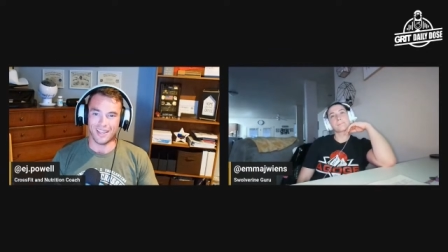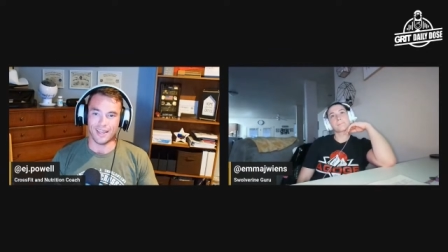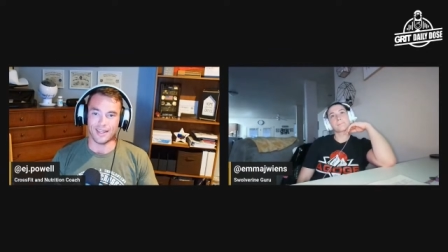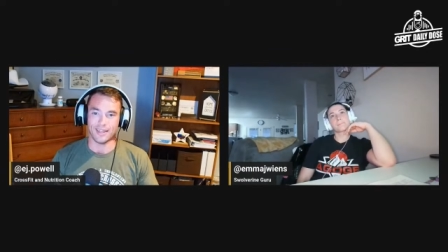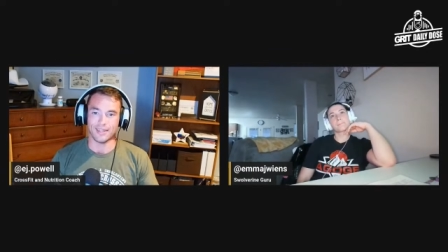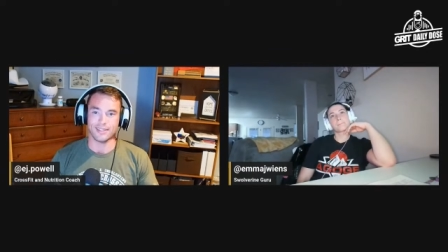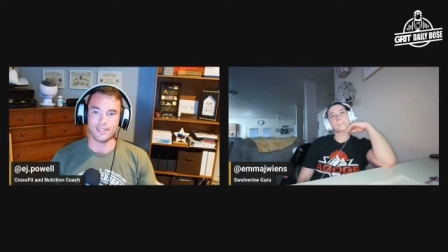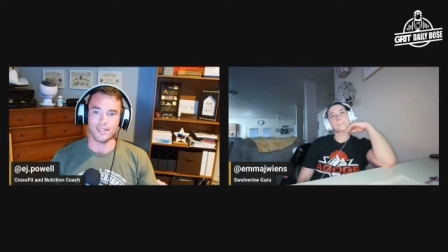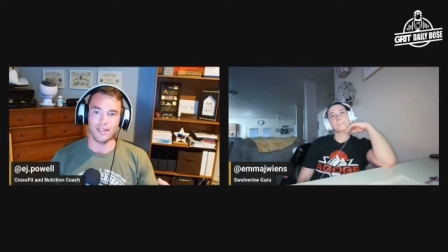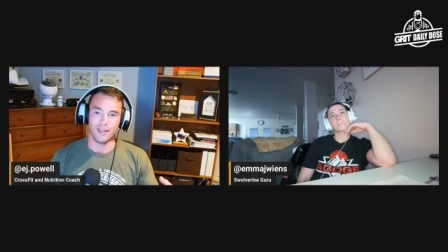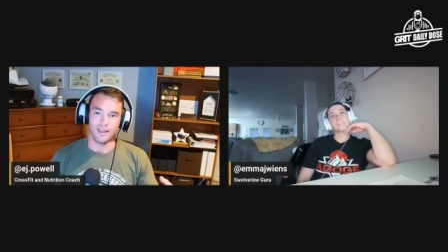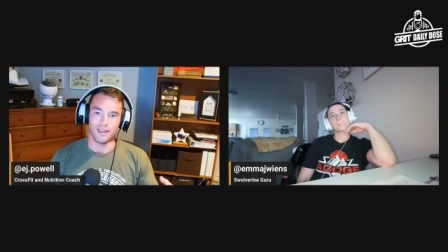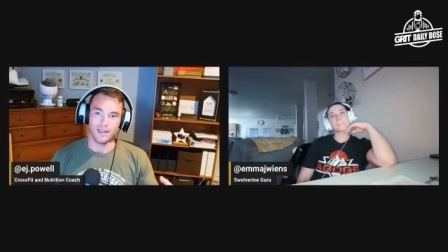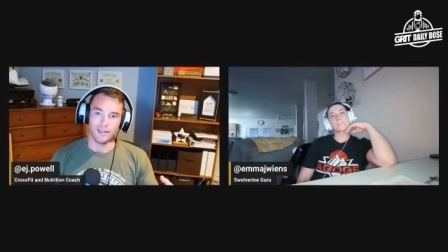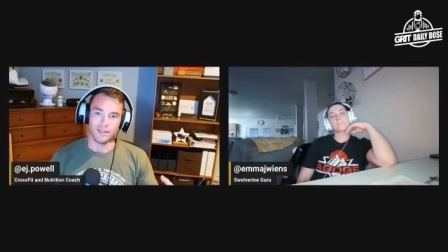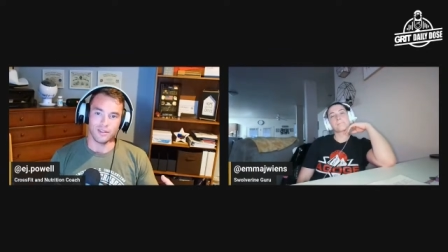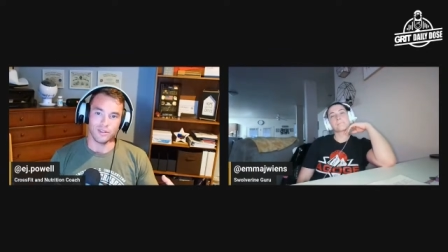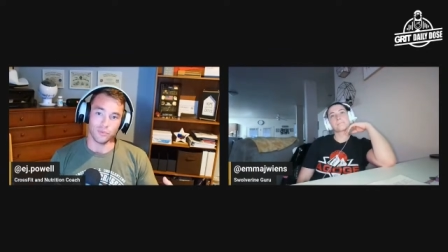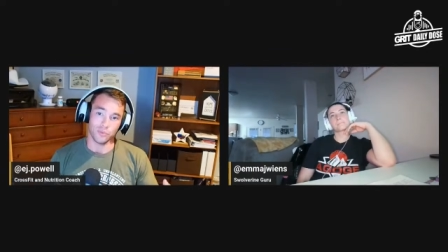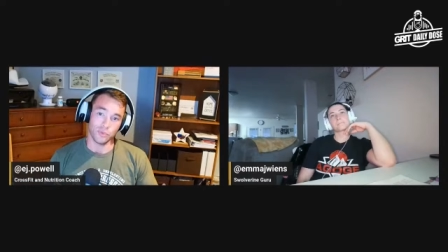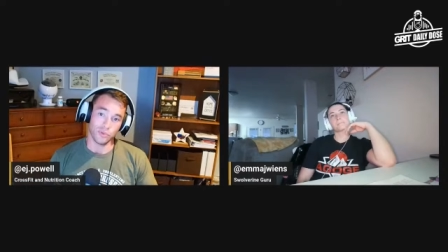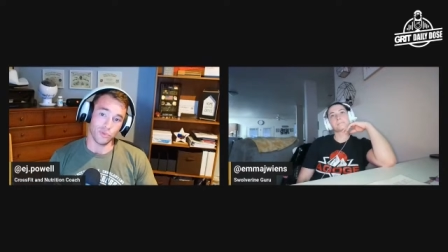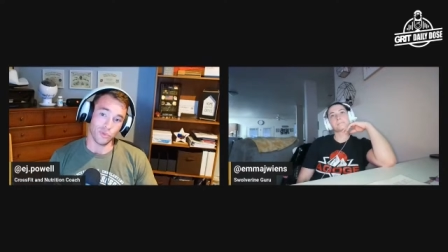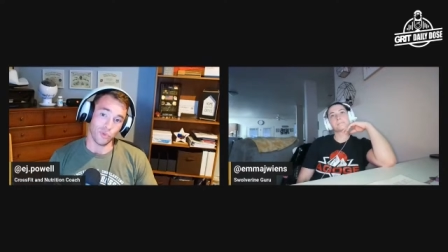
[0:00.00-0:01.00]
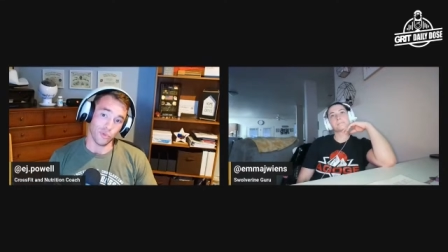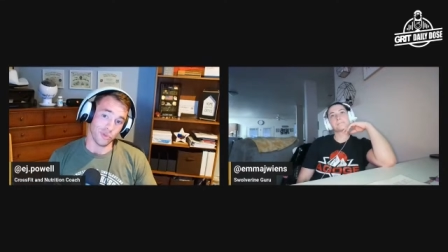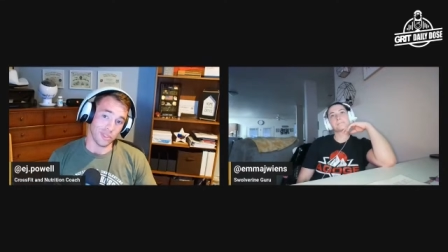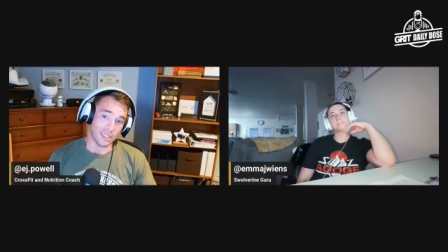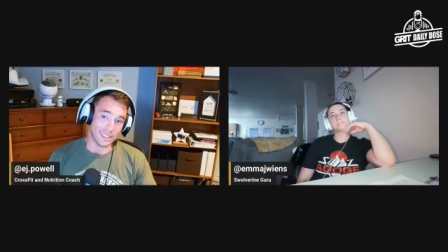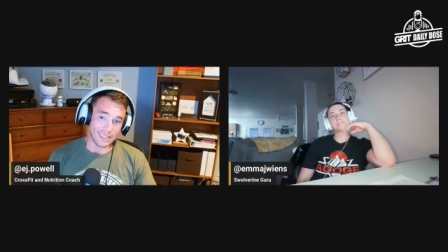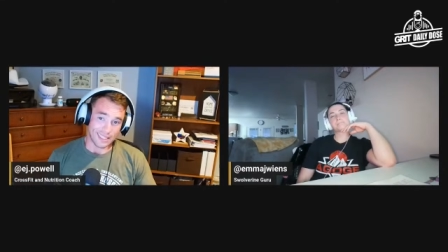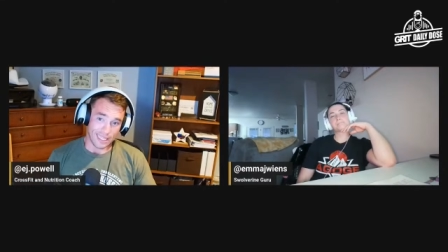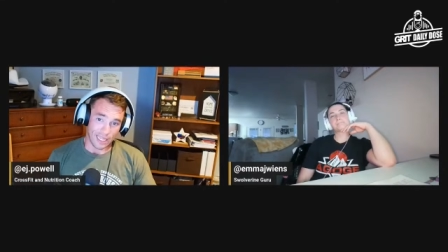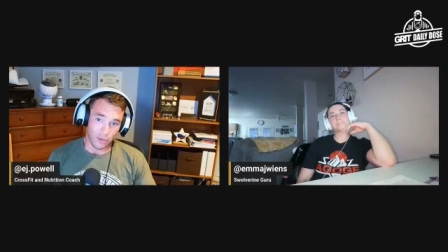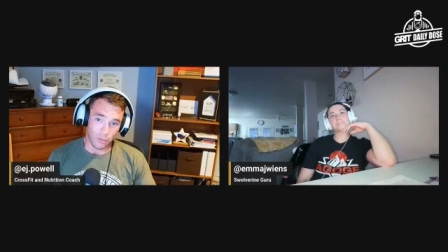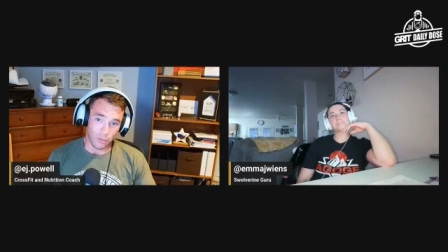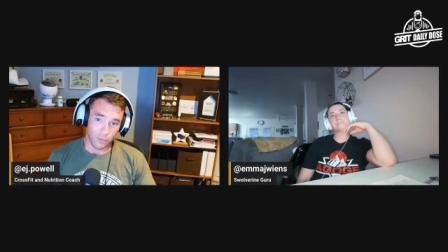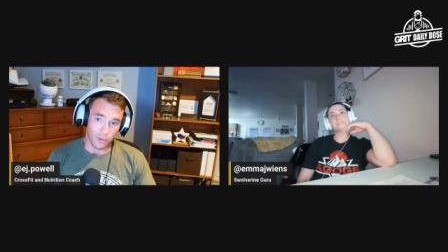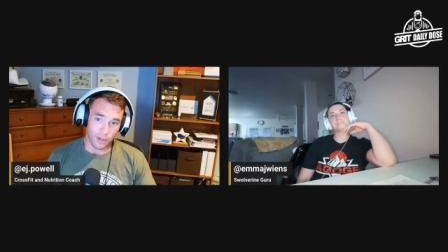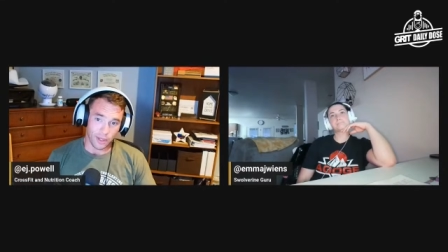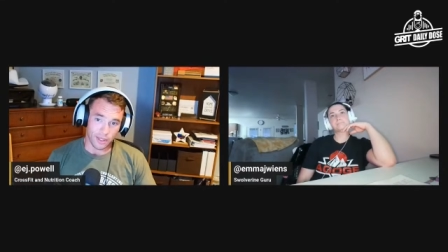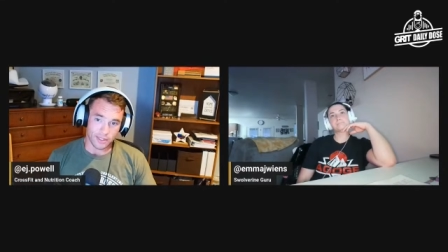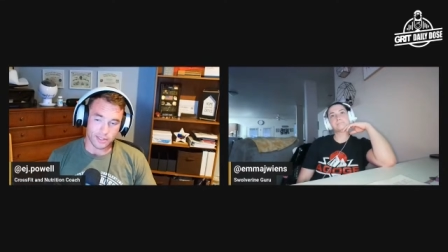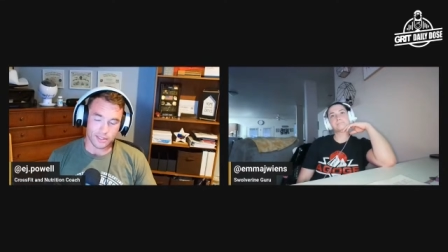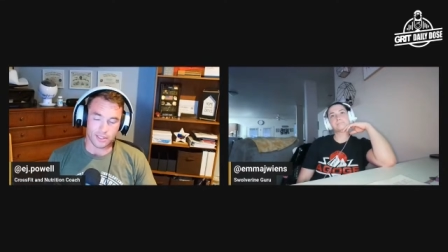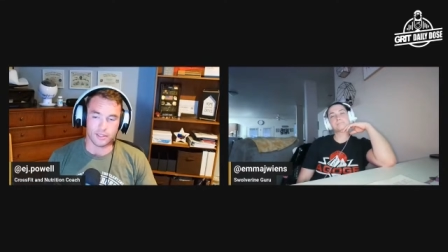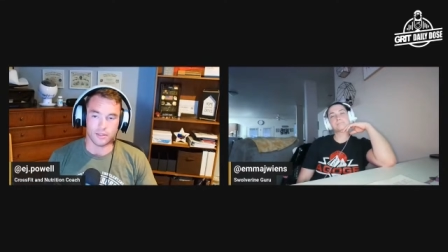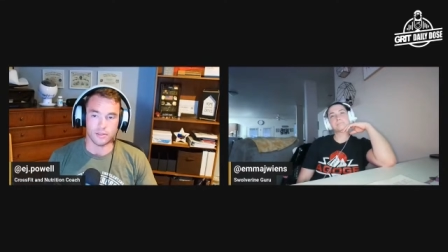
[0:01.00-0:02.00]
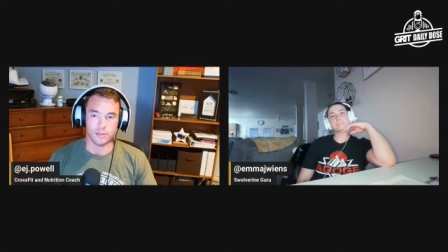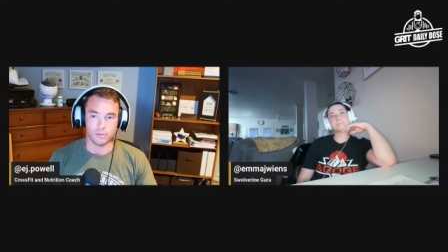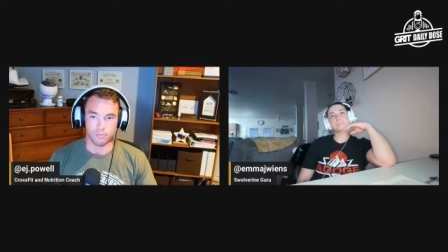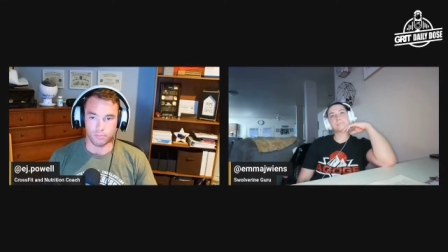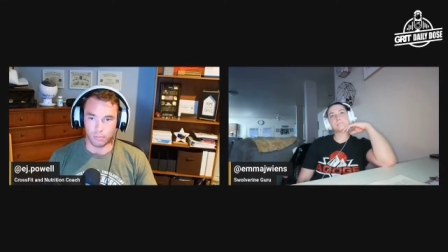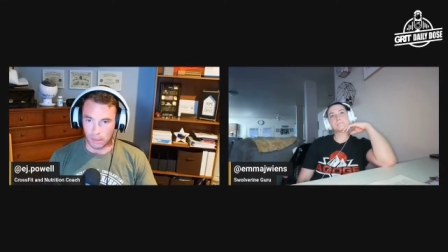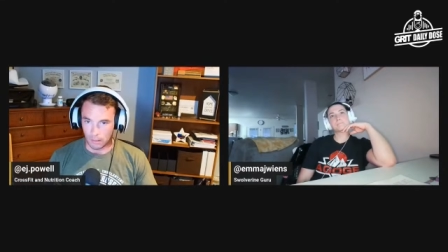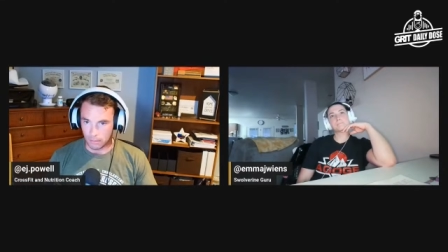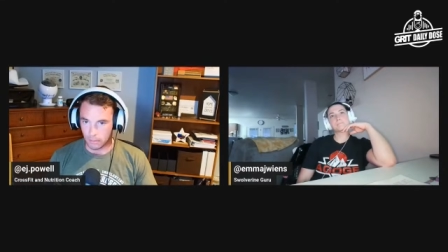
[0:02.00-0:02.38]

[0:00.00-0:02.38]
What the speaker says: to get the result that they want.